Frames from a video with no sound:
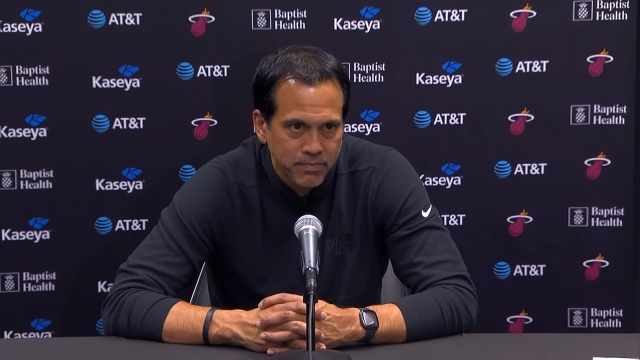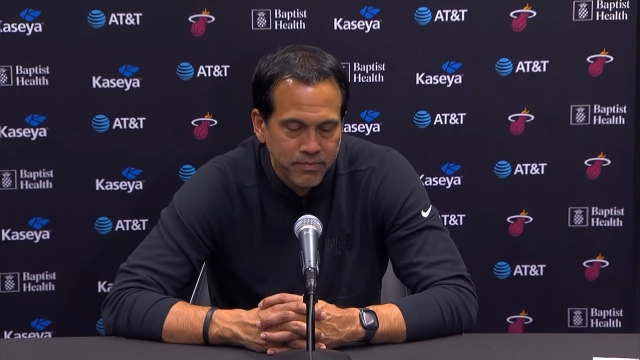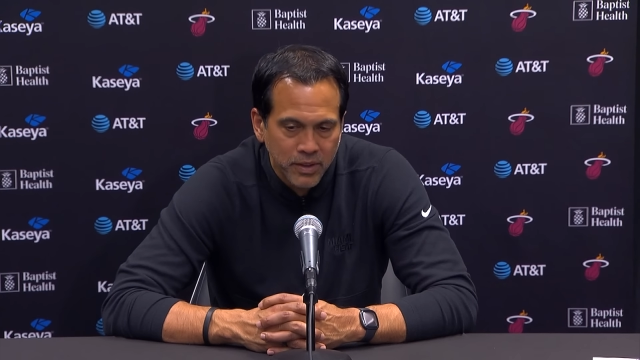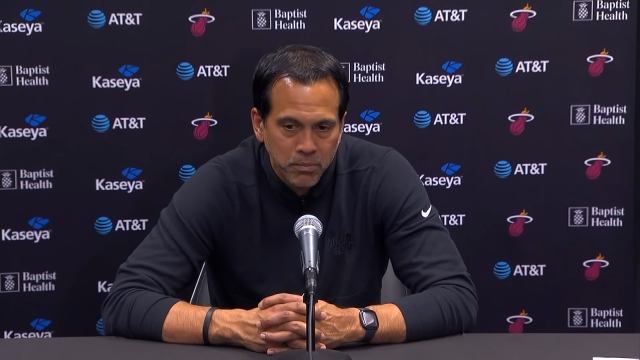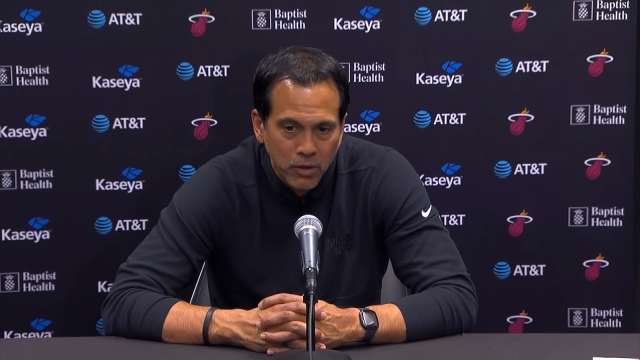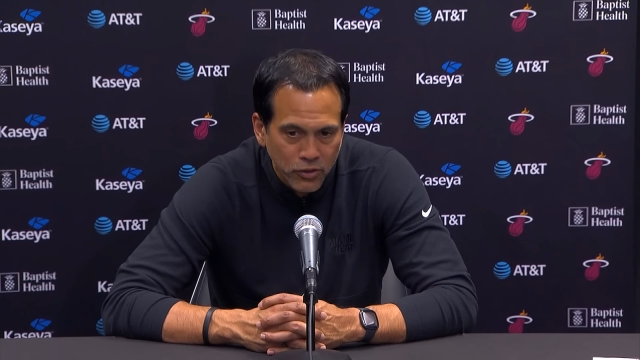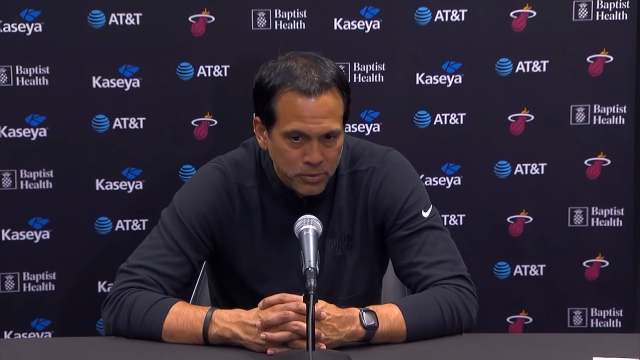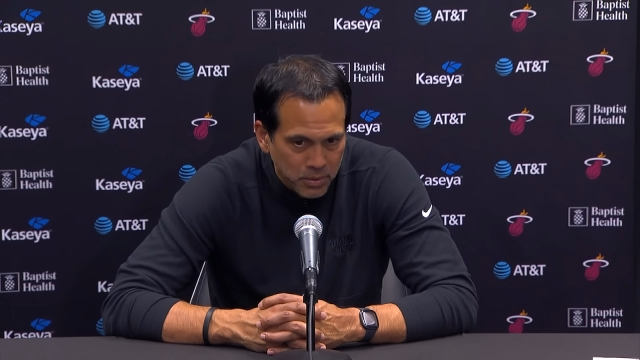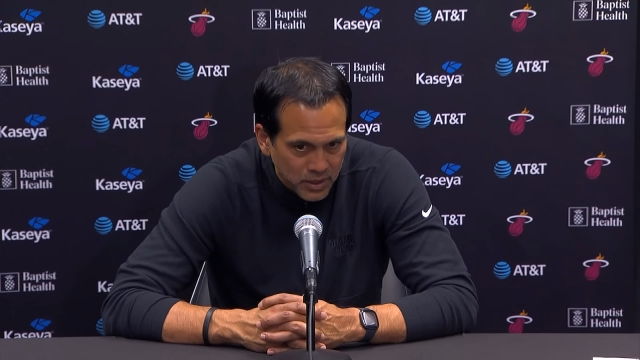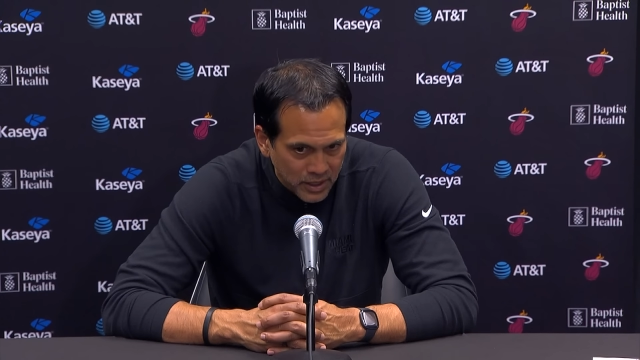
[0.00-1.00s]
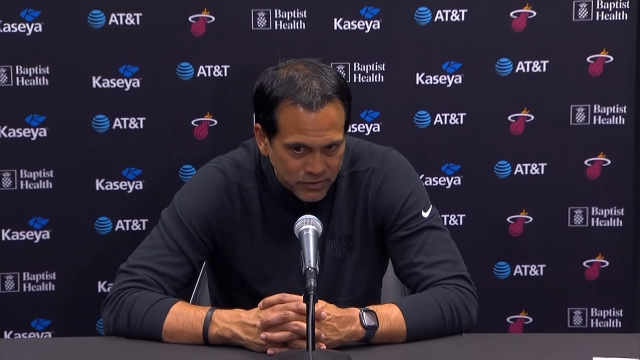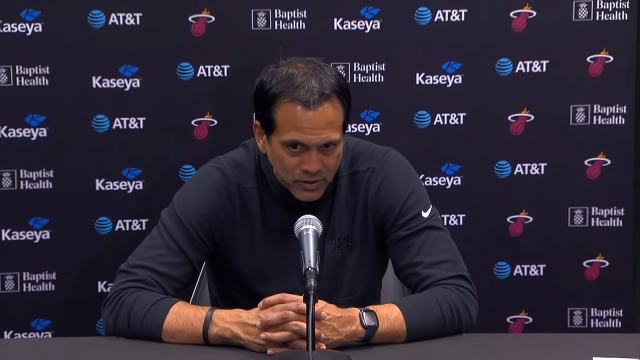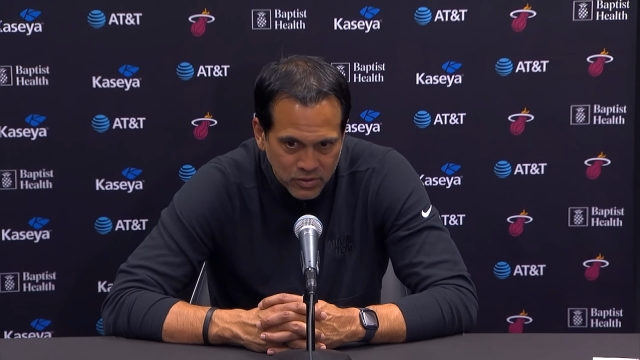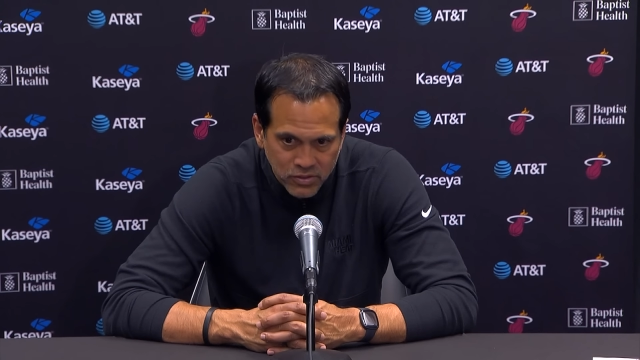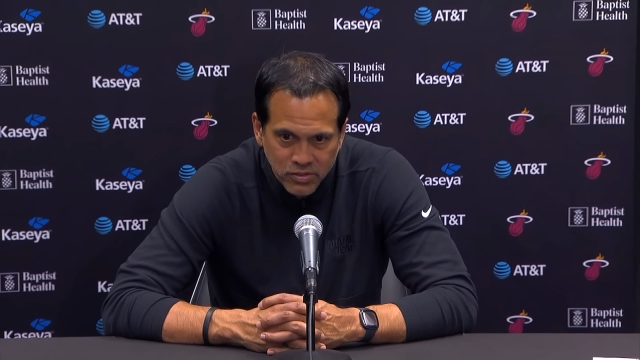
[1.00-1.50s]
the multiple
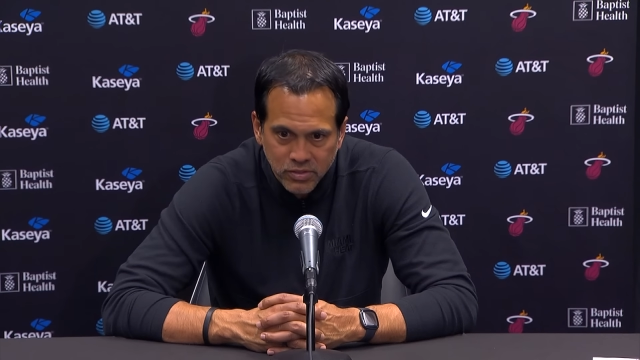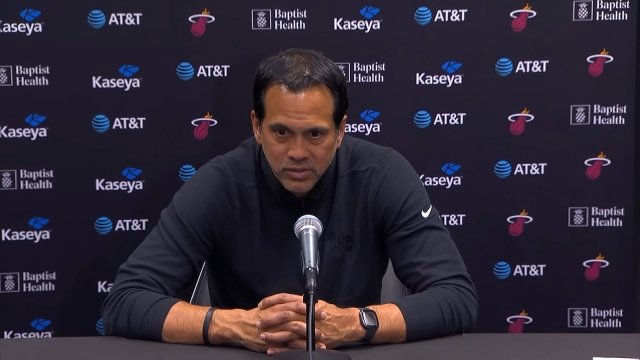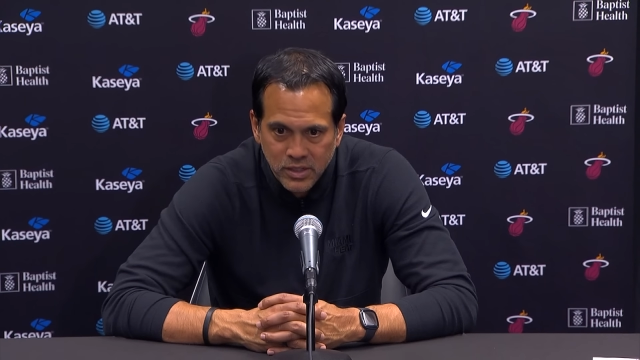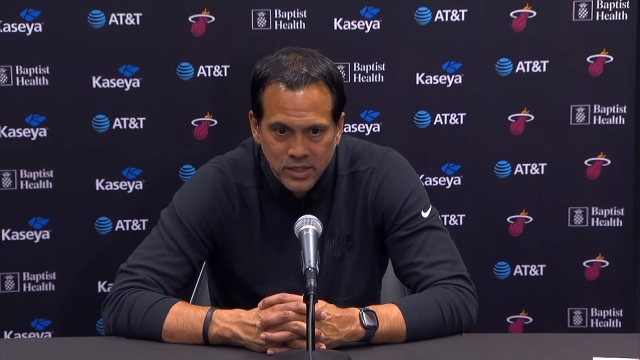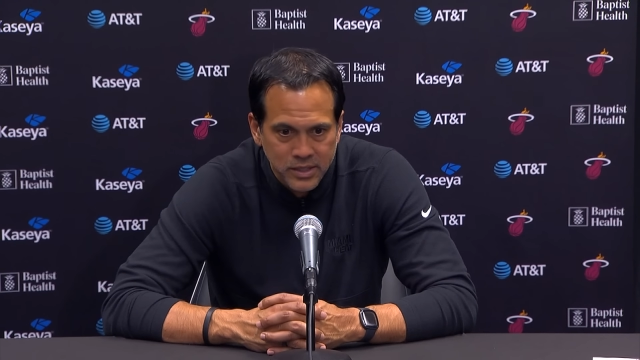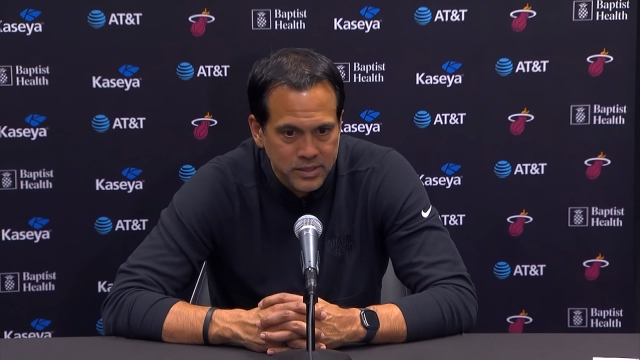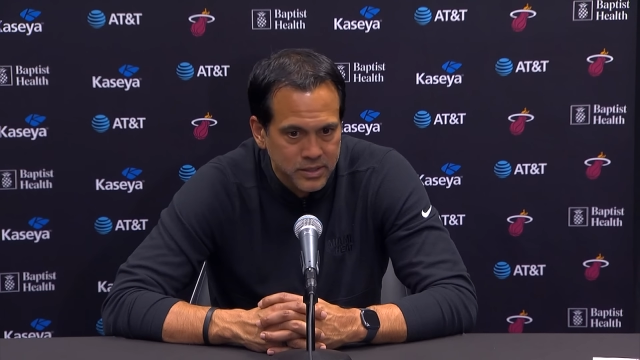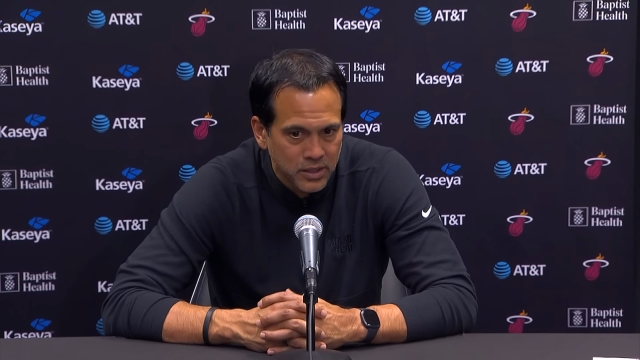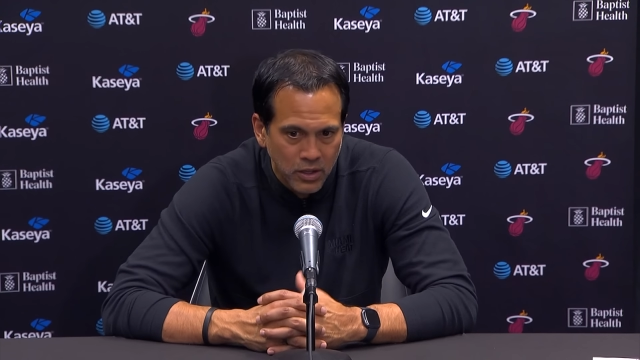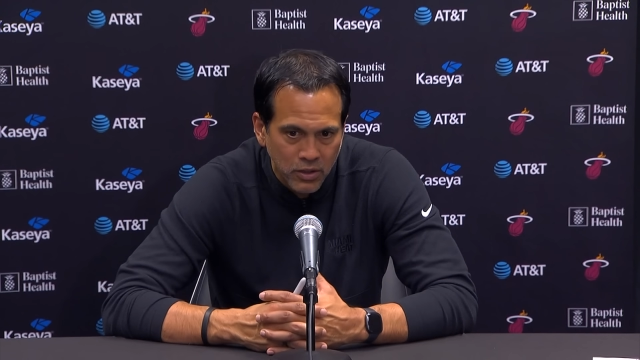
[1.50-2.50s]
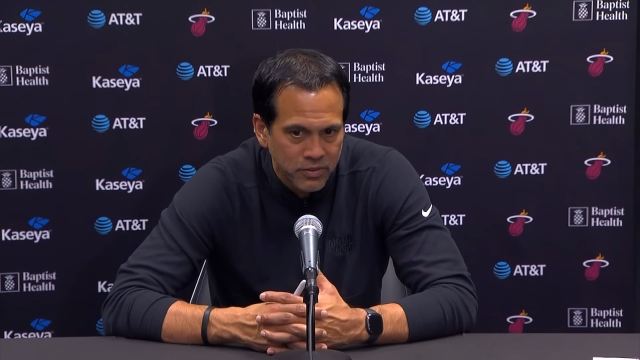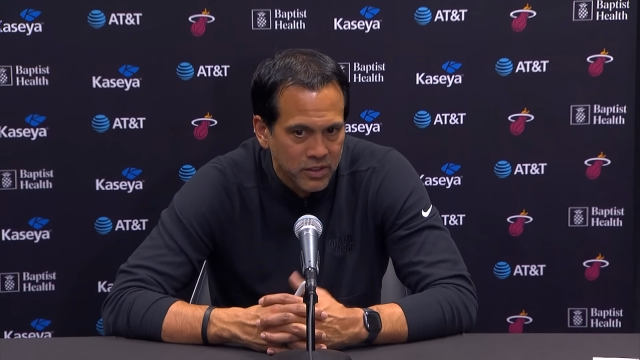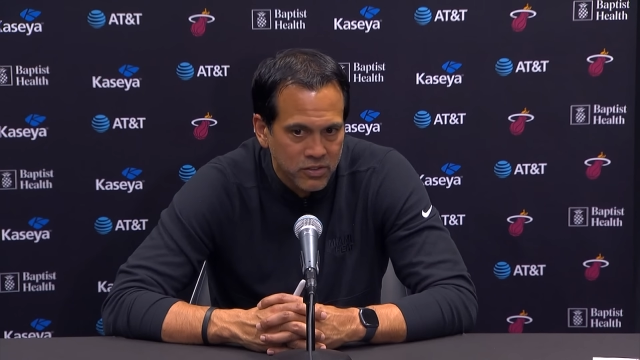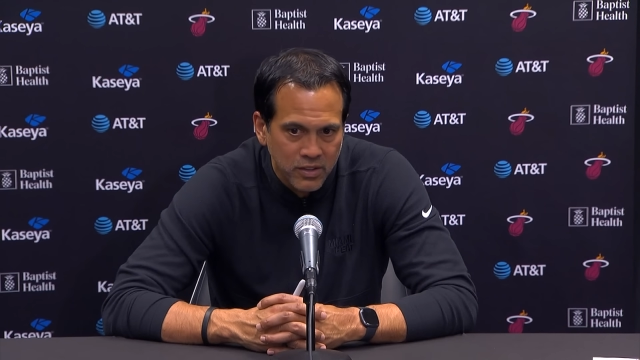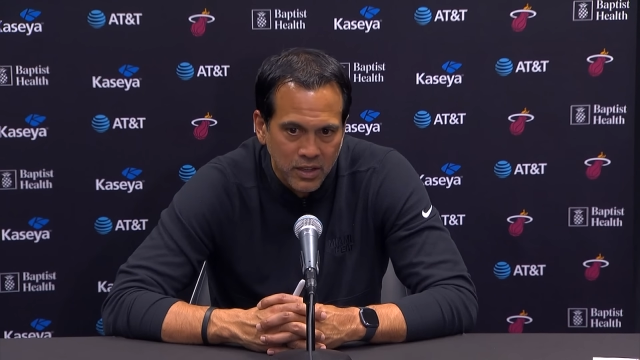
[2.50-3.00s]
efforts, all of
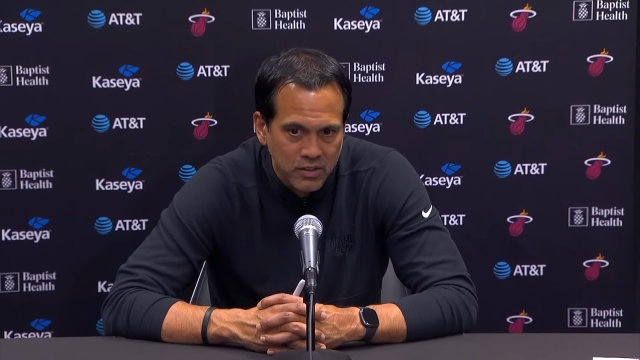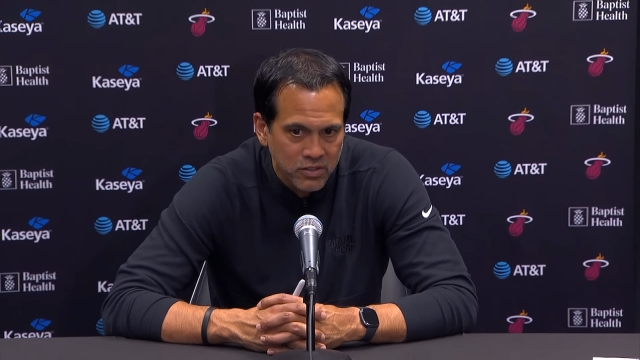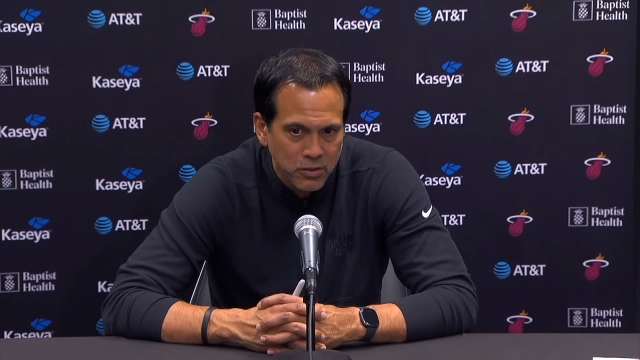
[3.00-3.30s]
these things.